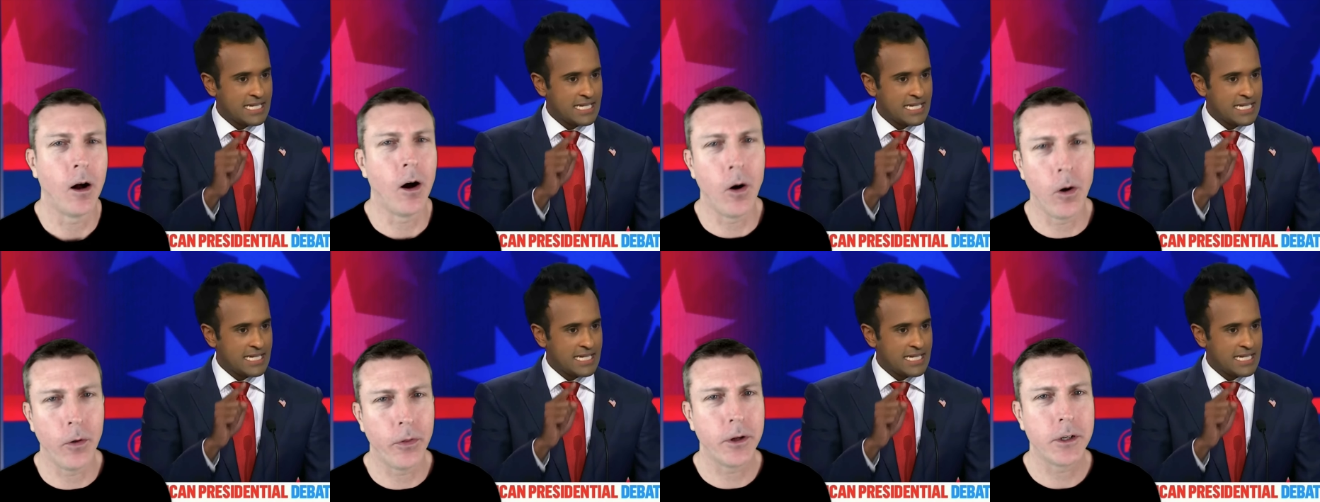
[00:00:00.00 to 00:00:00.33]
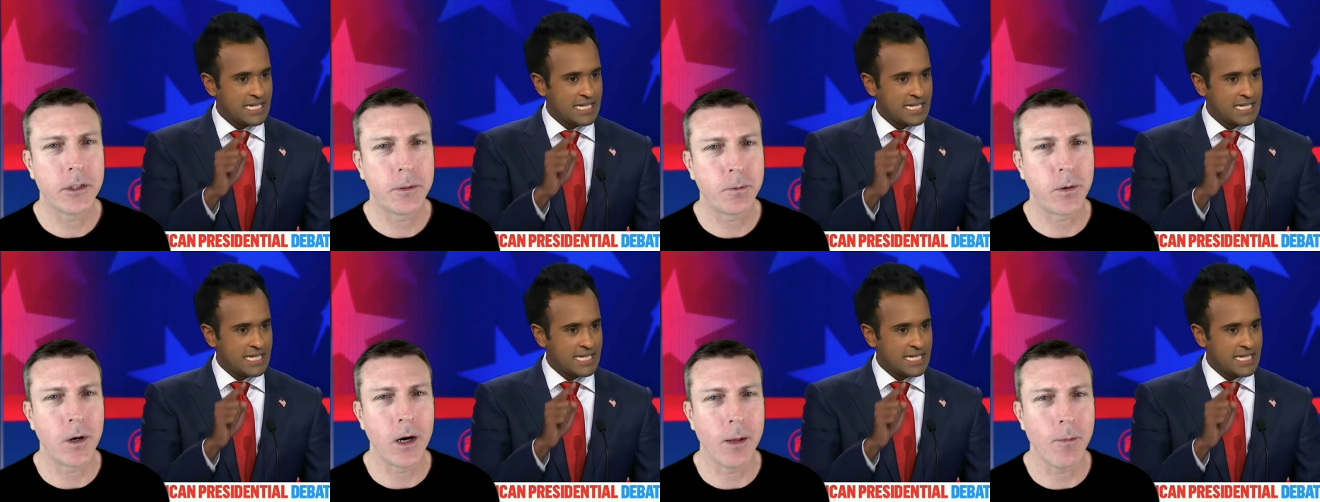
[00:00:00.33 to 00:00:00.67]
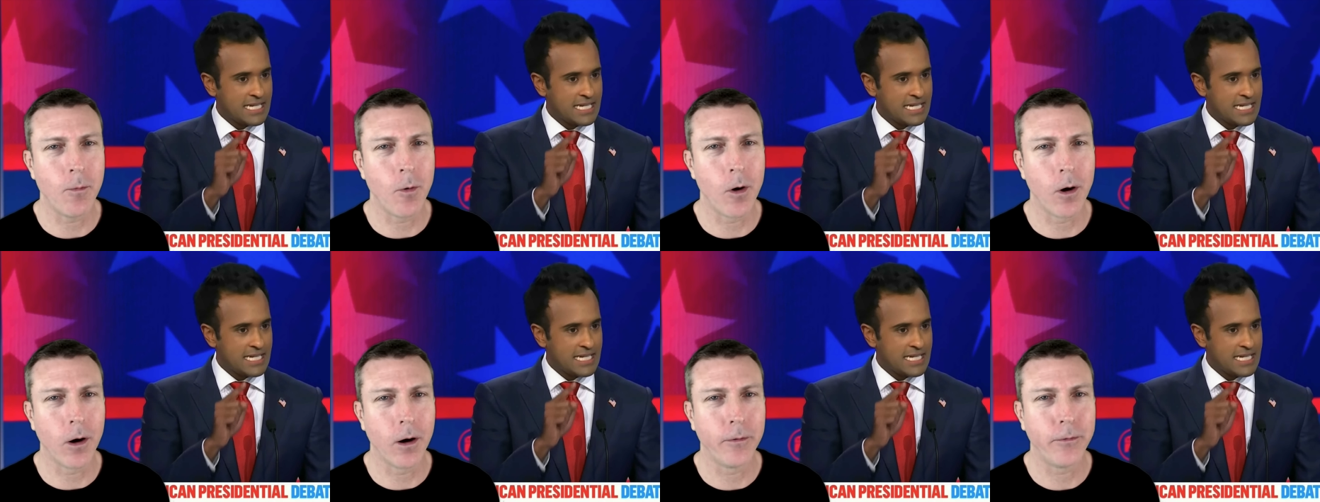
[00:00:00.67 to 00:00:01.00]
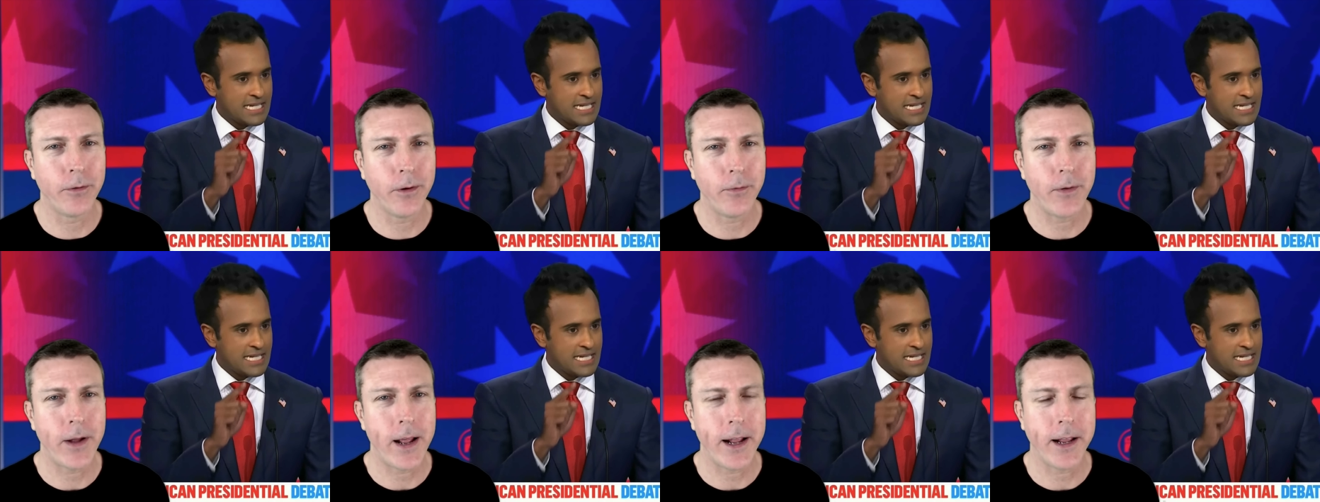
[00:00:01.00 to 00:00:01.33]
Speaker 1: Oh, there's plenty more of
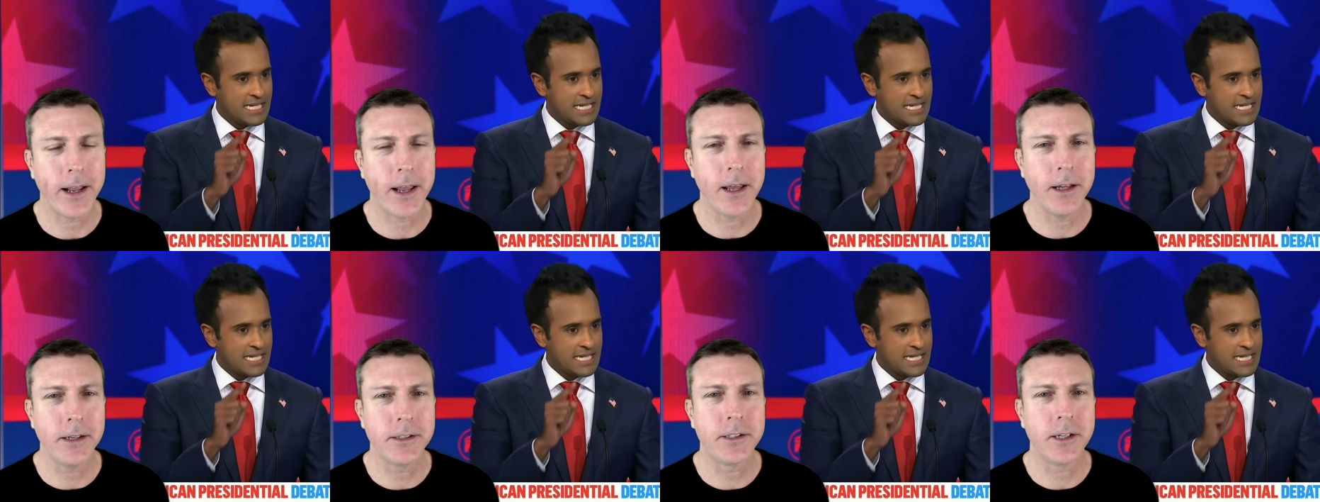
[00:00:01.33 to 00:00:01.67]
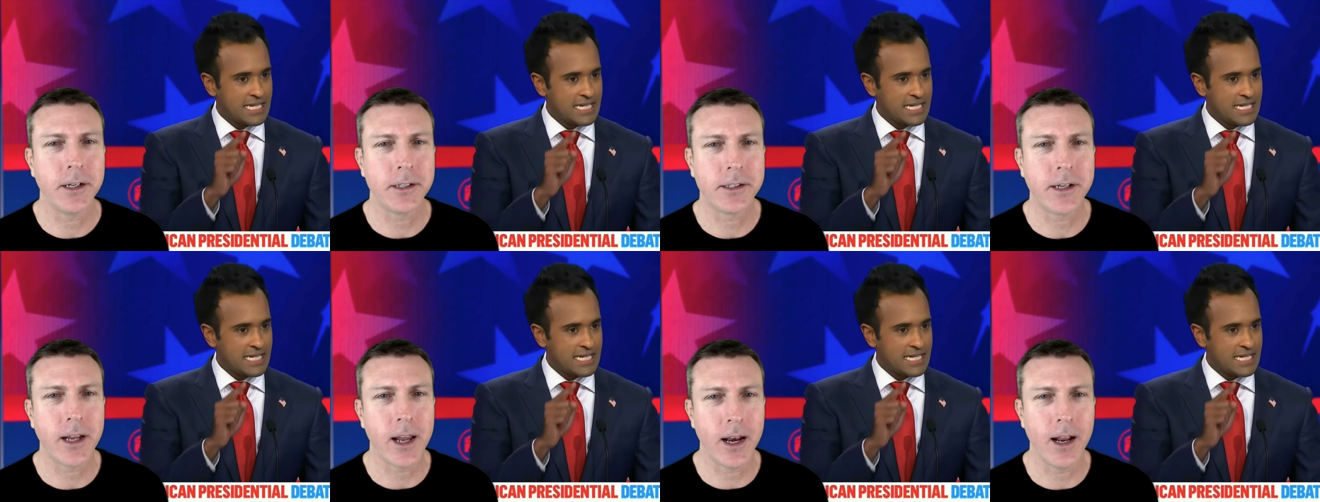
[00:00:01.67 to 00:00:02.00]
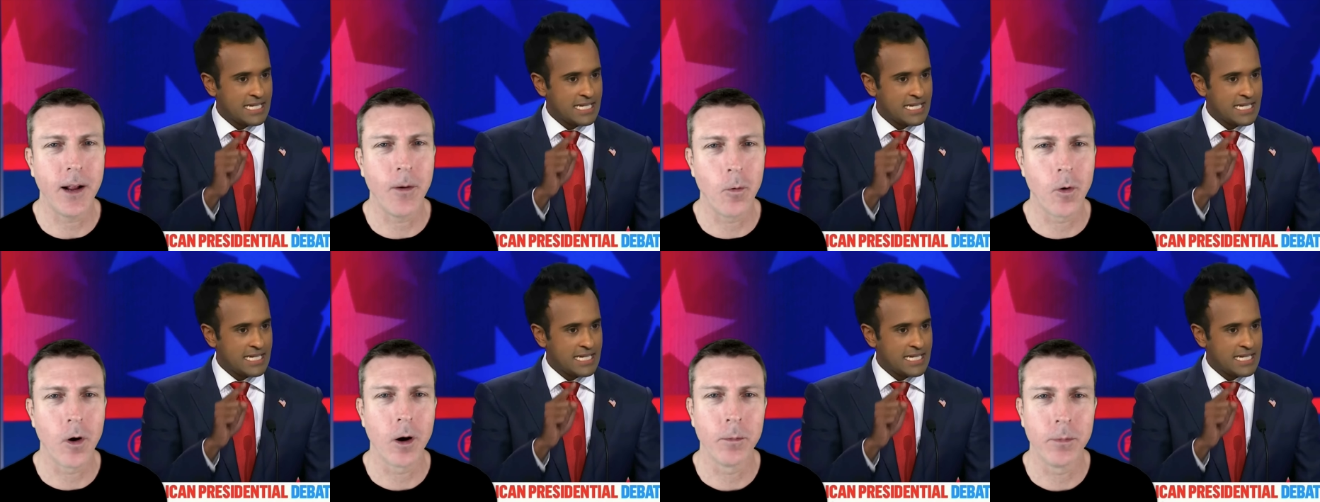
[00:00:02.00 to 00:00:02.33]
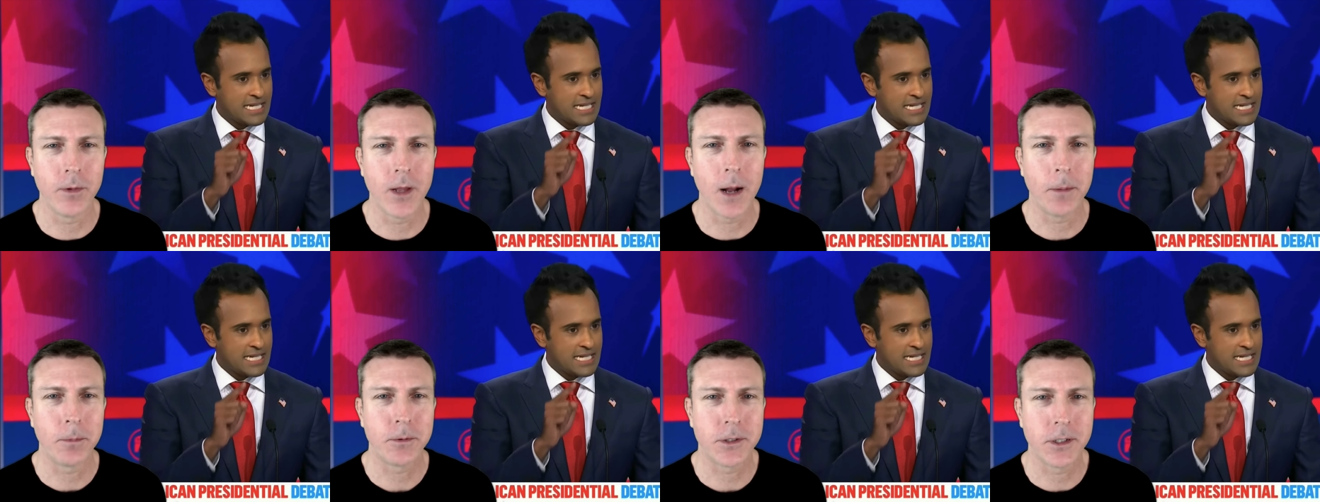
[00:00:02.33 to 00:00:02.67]
Vivek. He's just getting
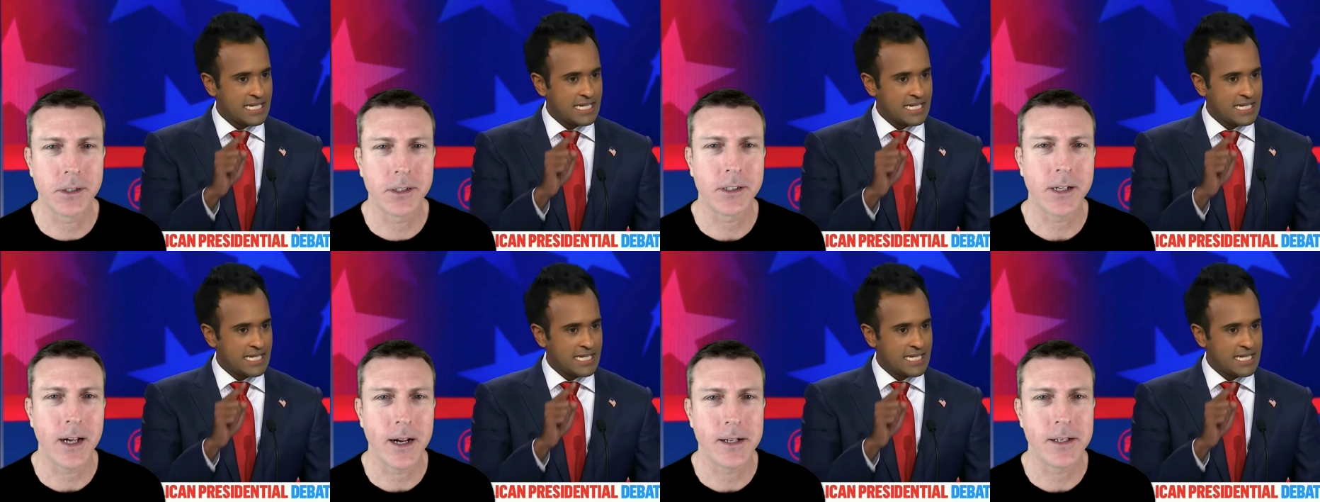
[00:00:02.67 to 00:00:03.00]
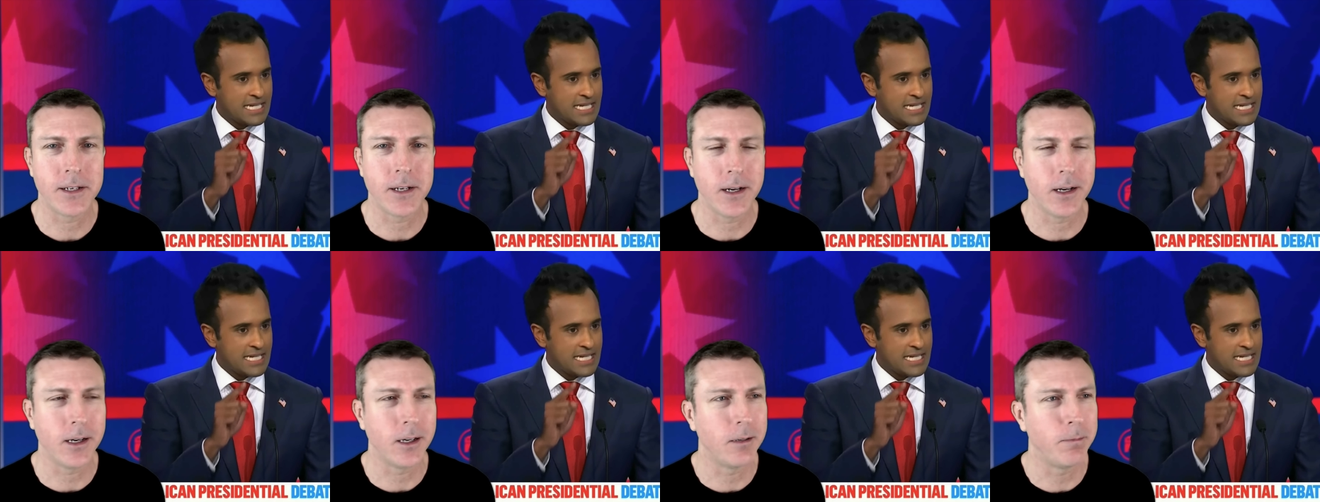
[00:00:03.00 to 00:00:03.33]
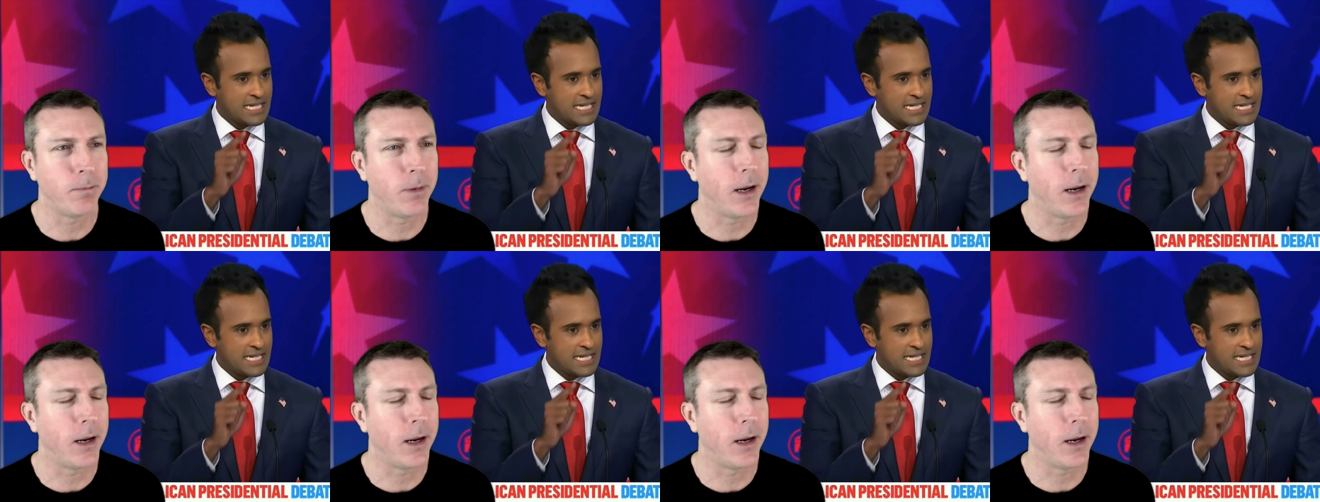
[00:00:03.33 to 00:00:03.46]
warmed up, so stay tuned.